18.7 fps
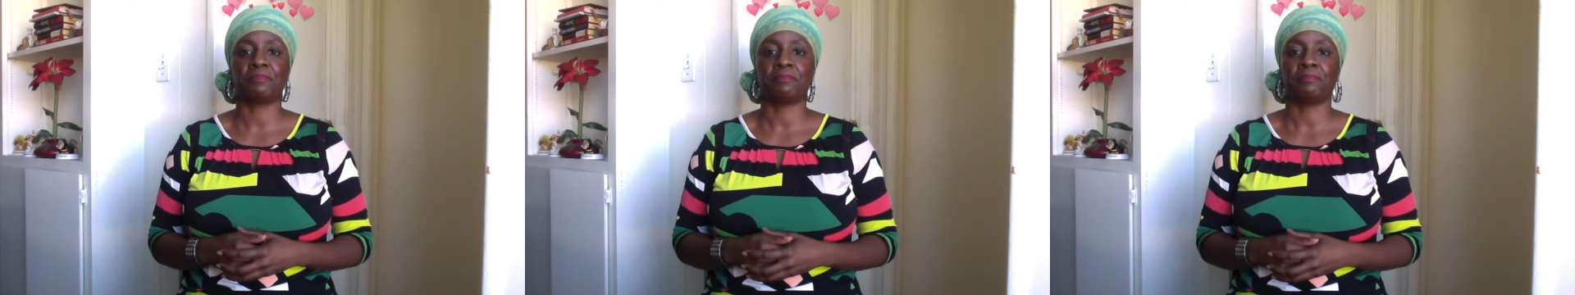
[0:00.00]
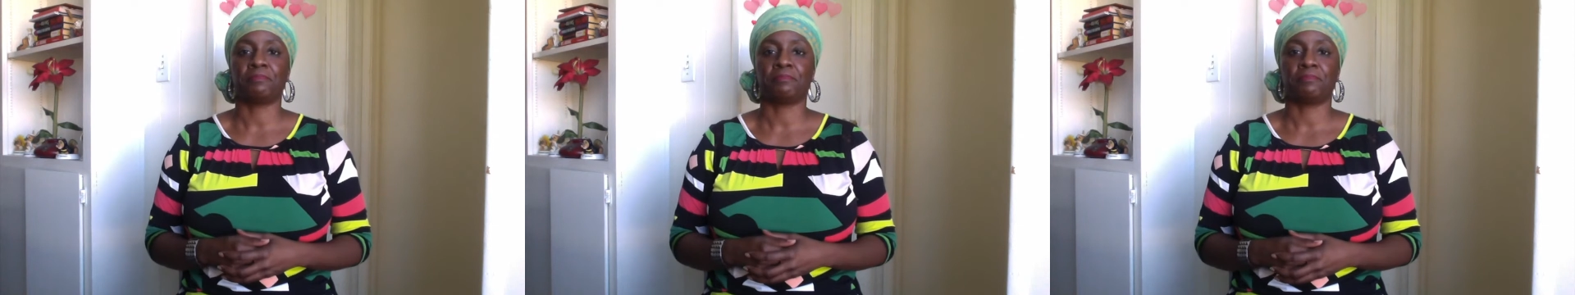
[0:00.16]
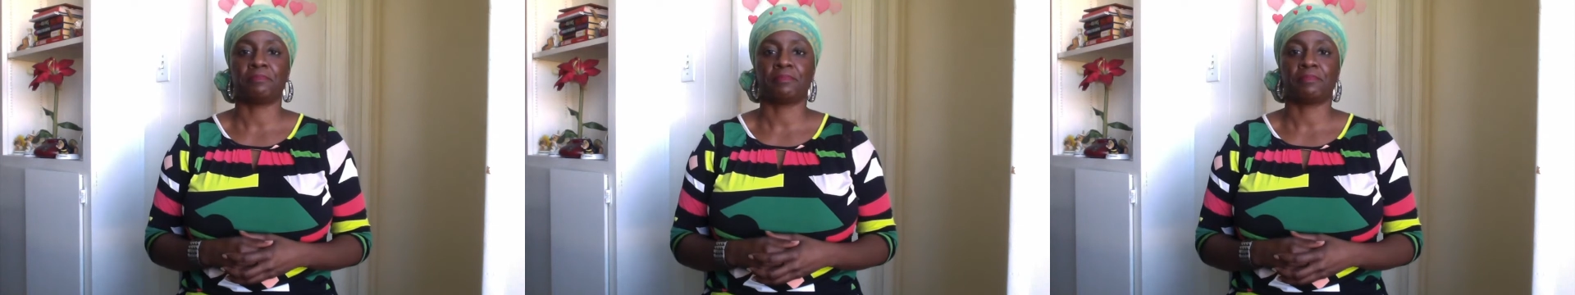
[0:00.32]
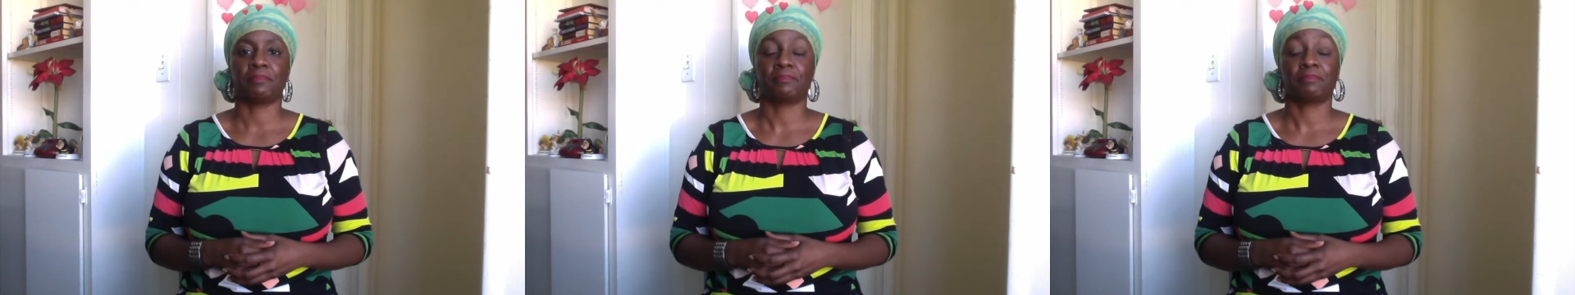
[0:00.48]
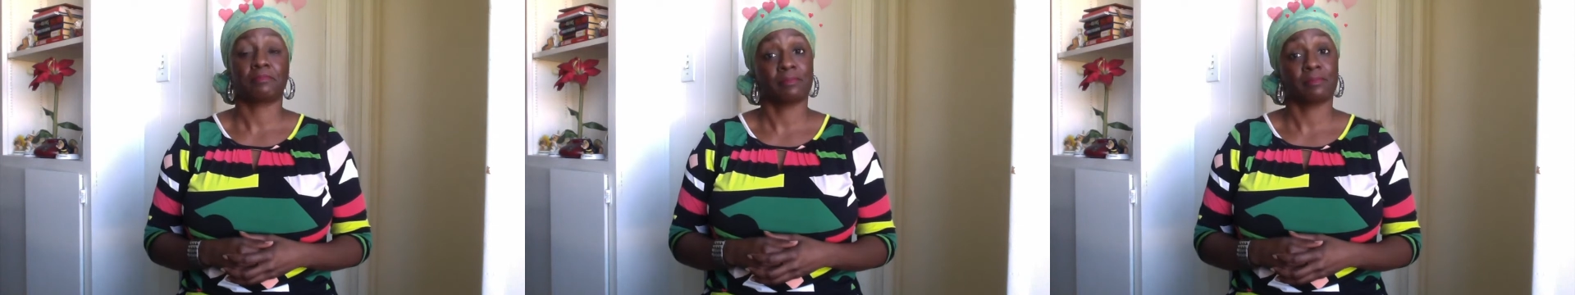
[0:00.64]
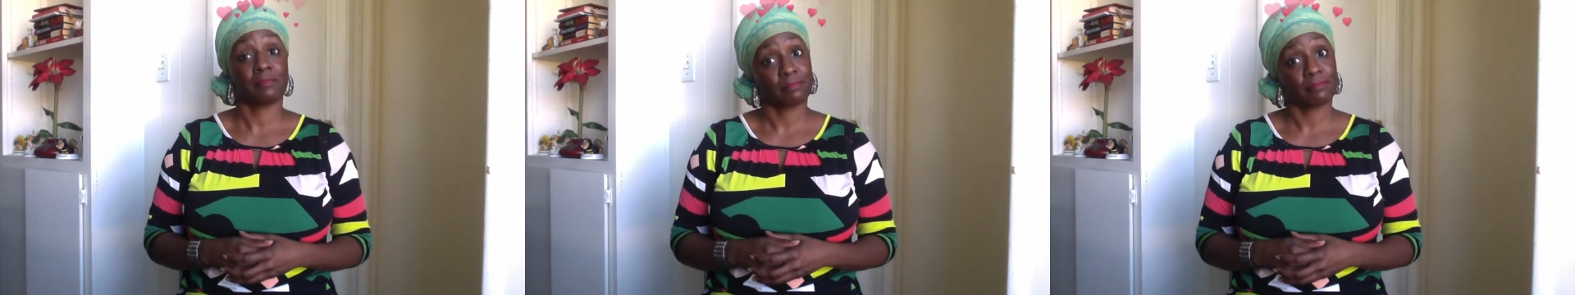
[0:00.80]

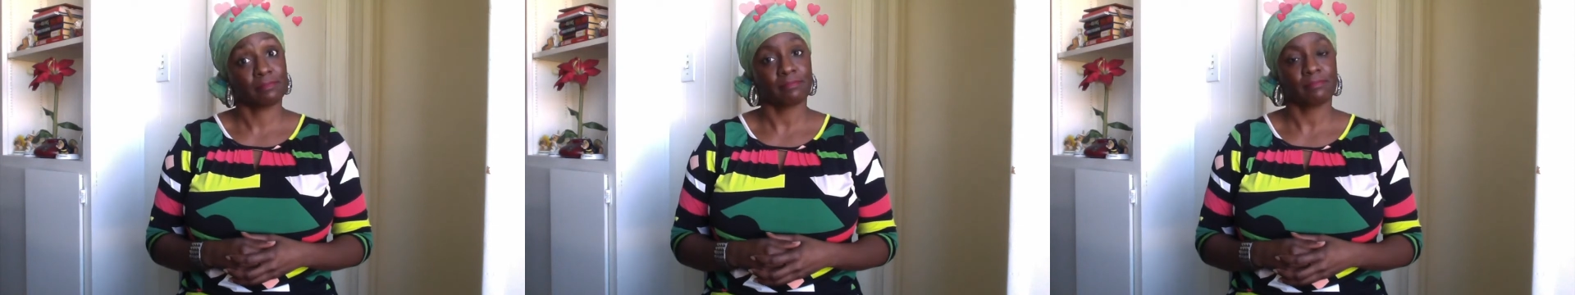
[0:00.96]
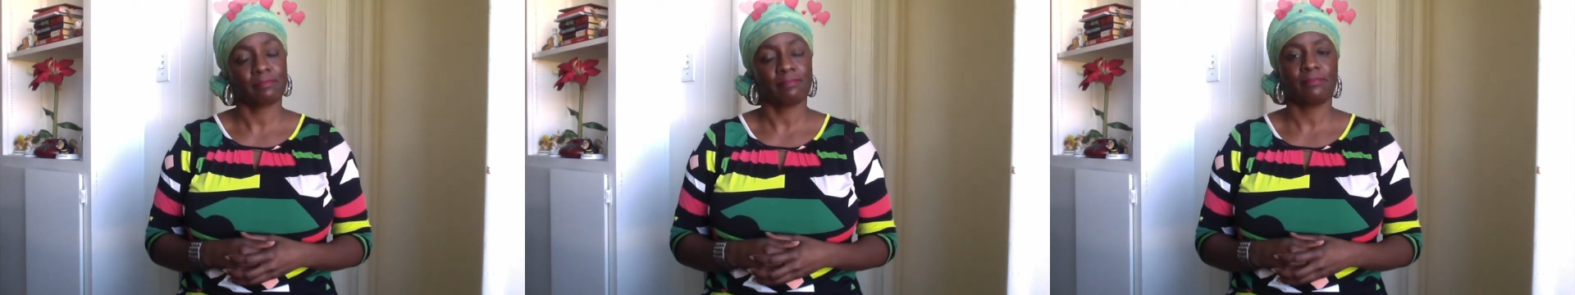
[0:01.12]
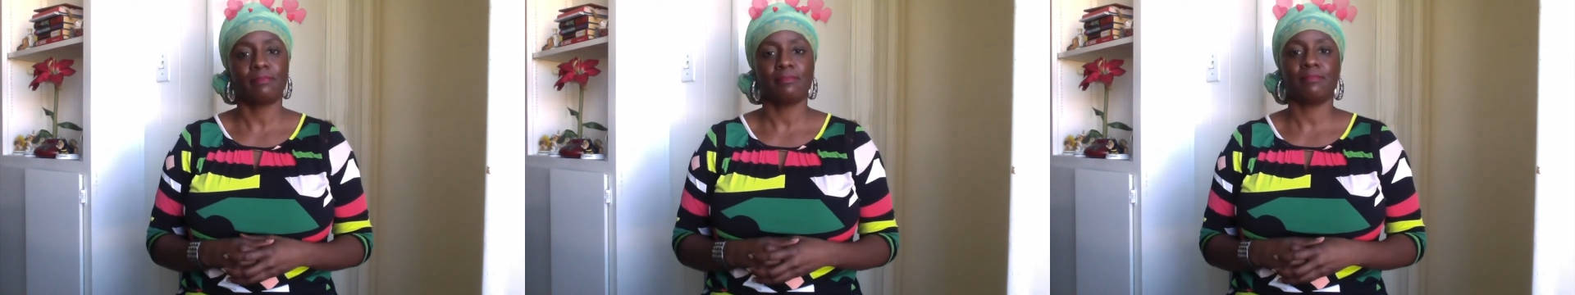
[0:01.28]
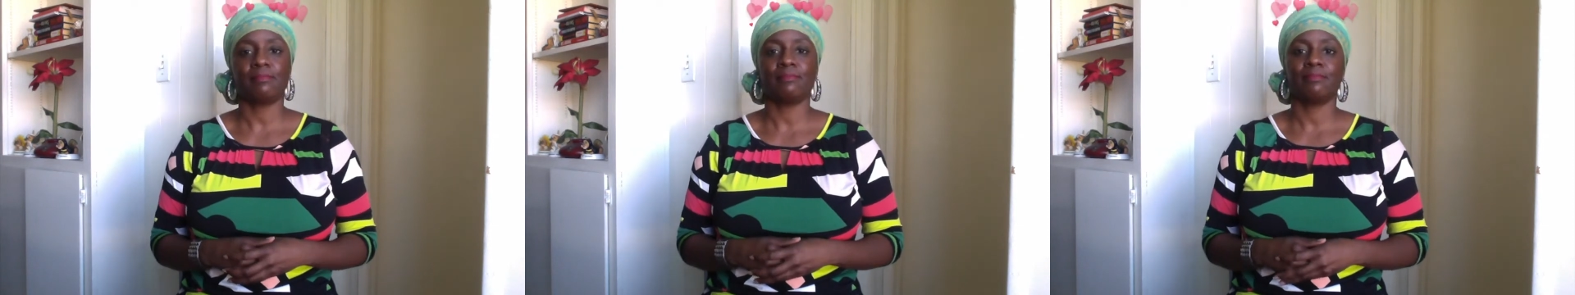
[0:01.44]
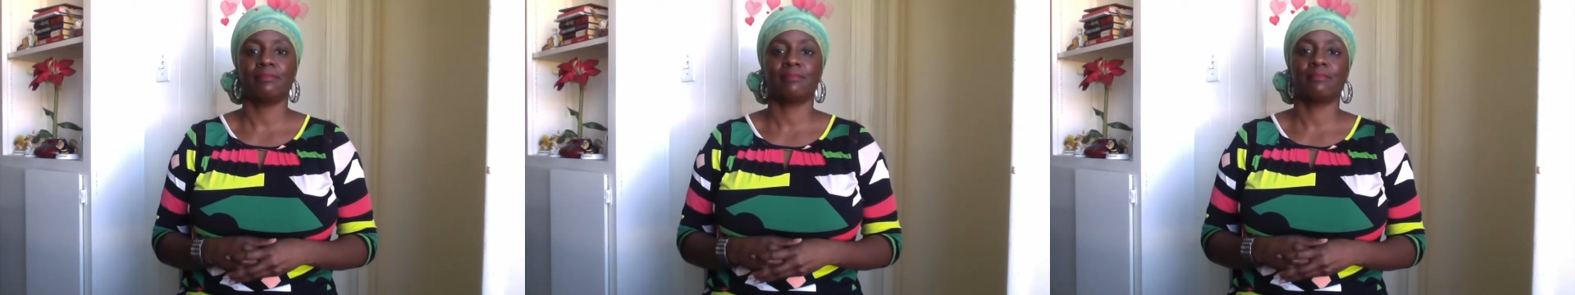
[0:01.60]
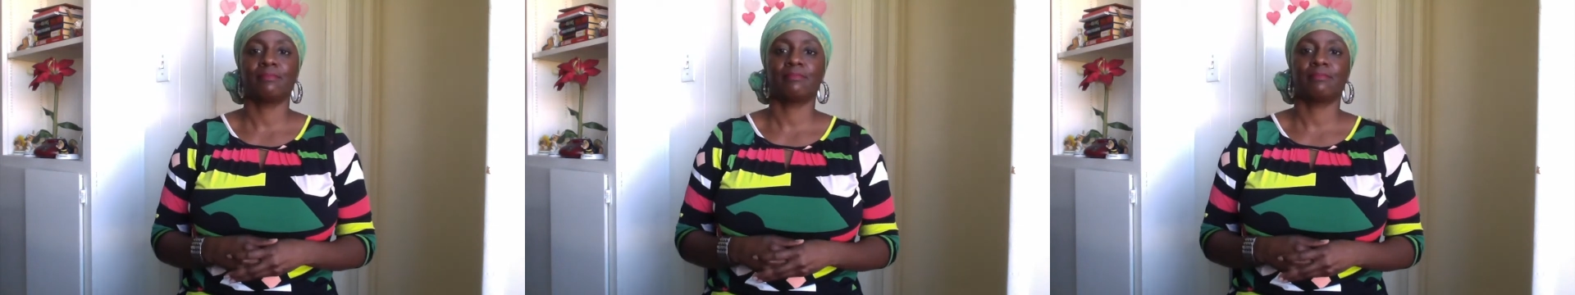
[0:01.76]

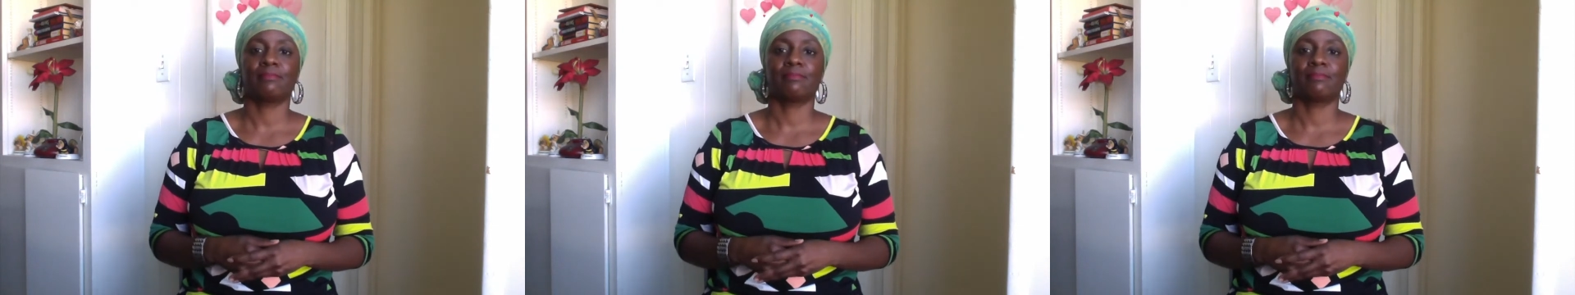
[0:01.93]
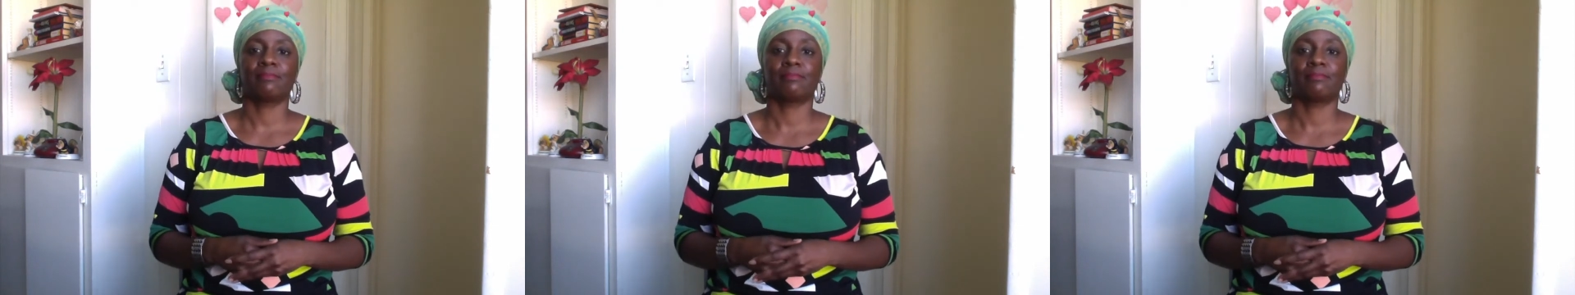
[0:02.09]
(silence)